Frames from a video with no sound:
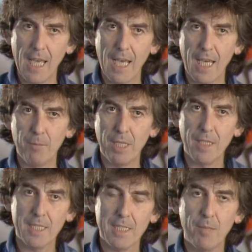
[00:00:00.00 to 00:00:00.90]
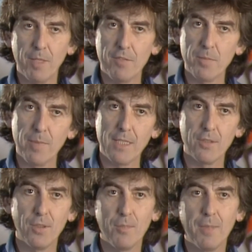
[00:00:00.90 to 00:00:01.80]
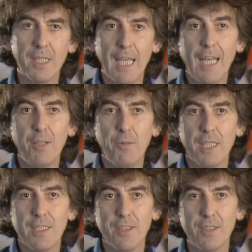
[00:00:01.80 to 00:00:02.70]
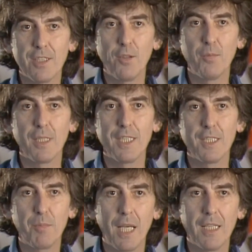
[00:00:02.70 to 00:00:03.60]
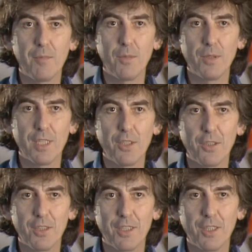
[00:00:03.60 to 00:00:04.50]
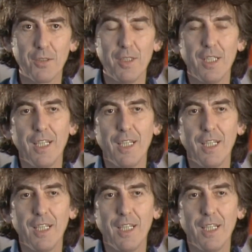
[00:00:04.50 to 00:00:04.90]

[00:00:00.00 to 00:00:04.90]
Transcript: And by that time, they've spent all the money anyway, so there's no money to pay the musicians. So,